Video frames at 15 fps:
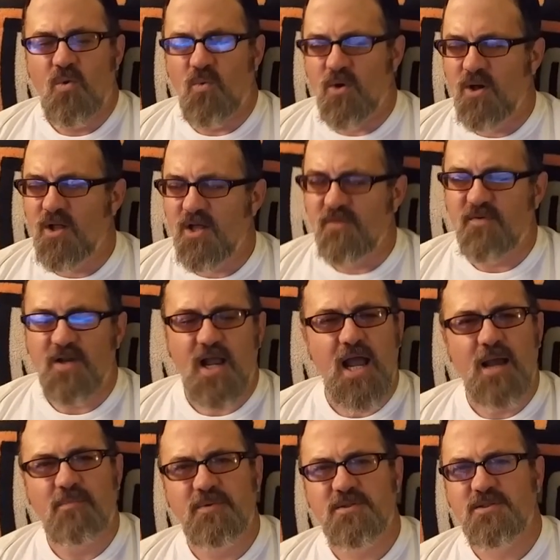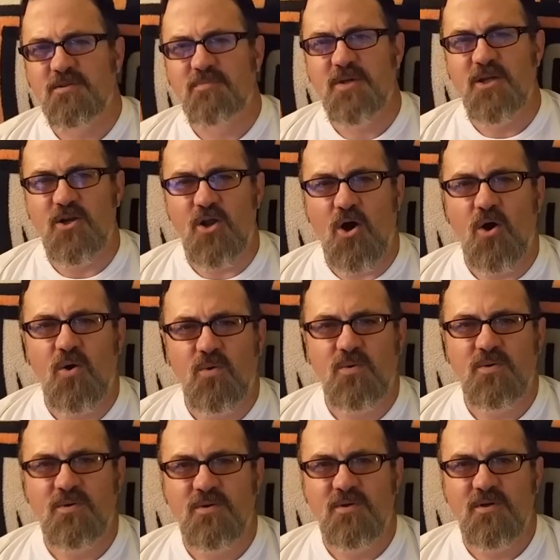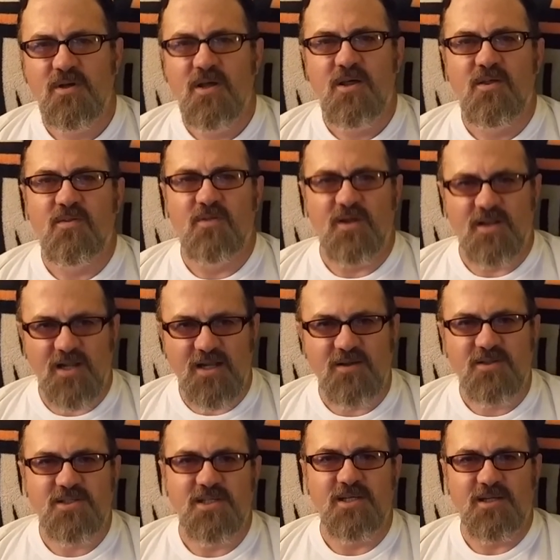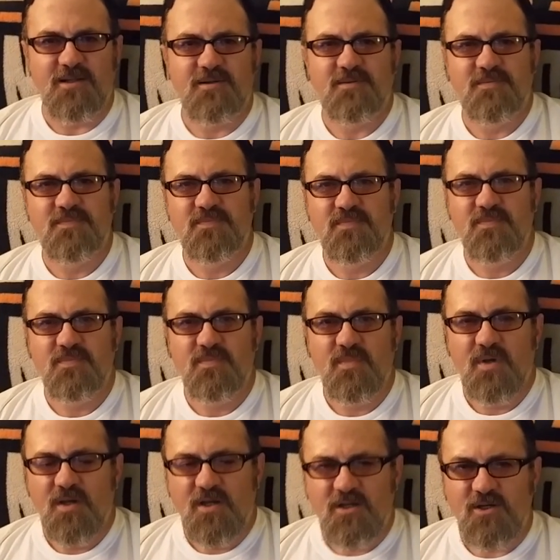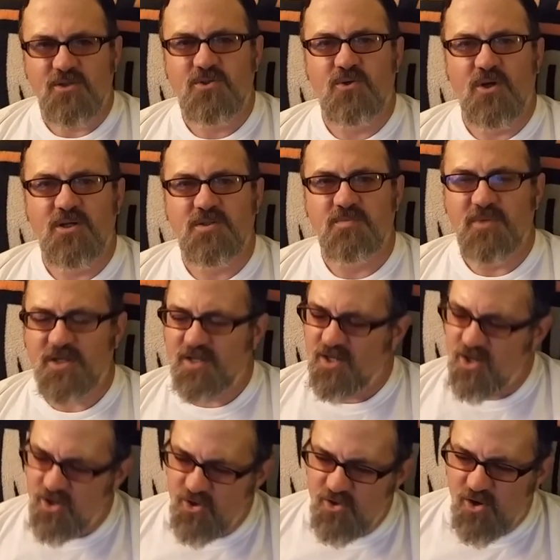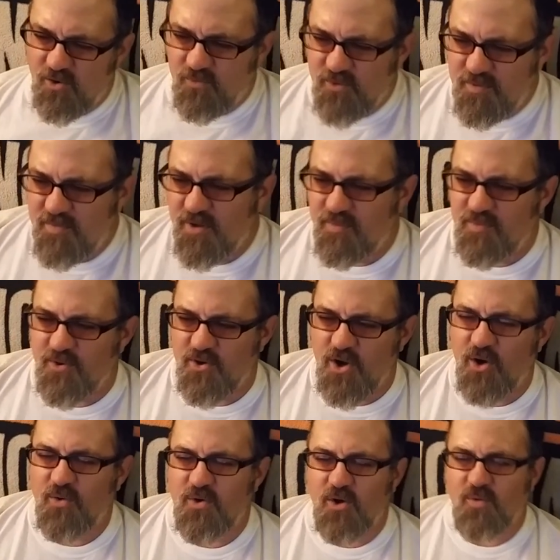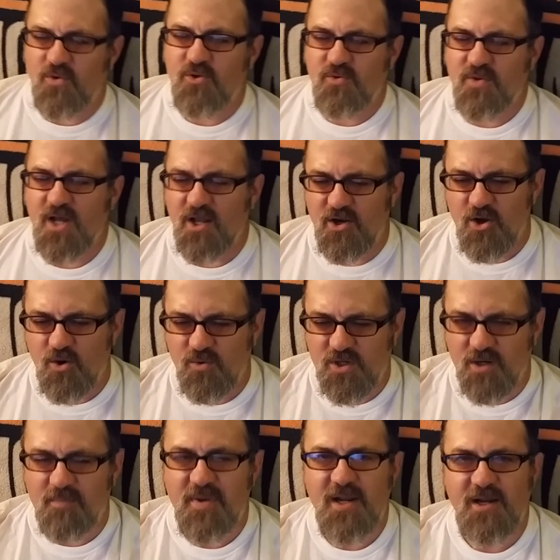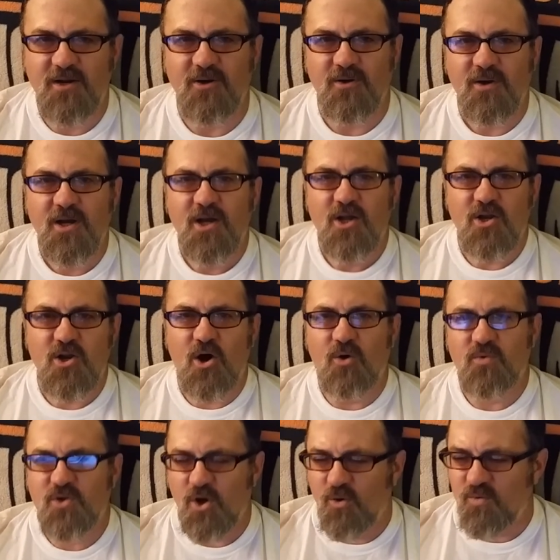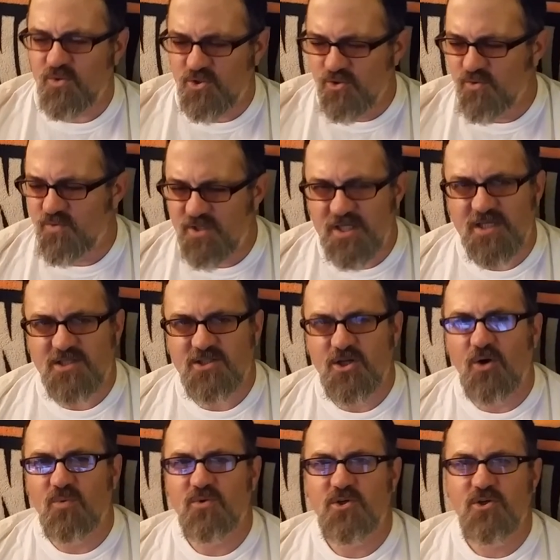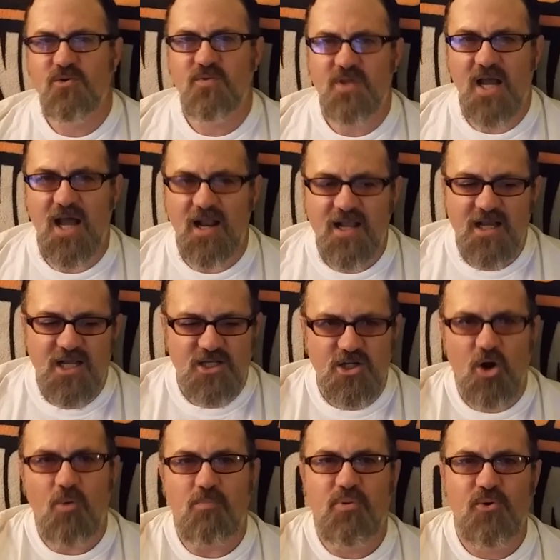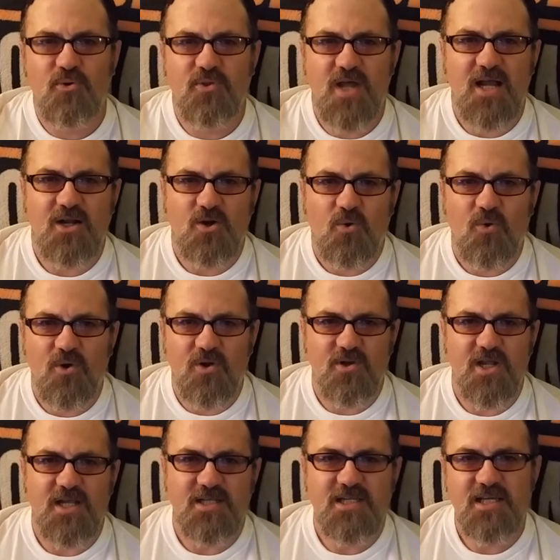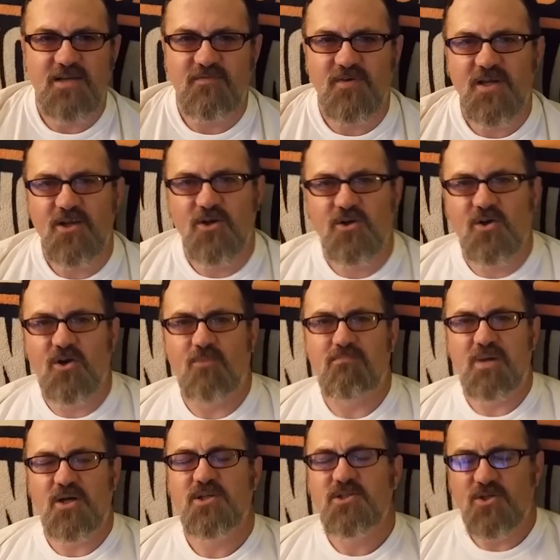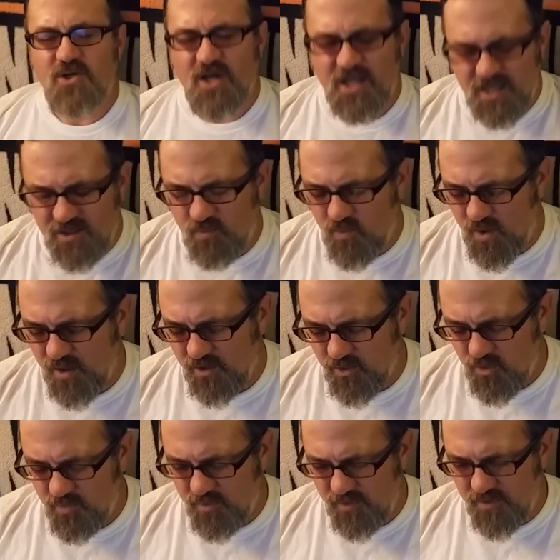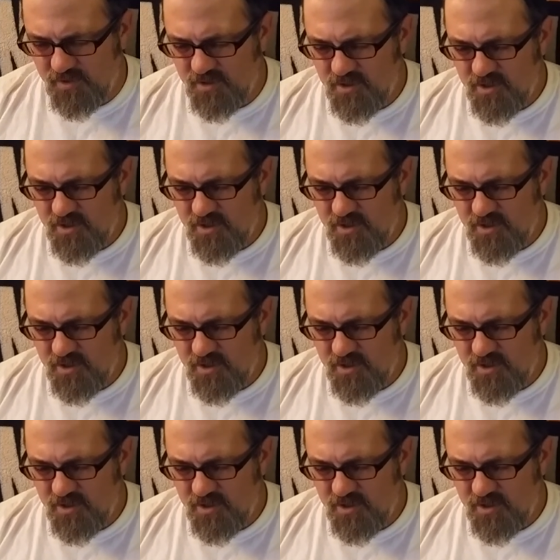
Well, if it happens to be no, then that's it. Because trust me, who don't remember? No, don't do that. No, come here. No, don't do this. Don't do that. Don't pull that cord on that TV. You're going to bust your head wide open.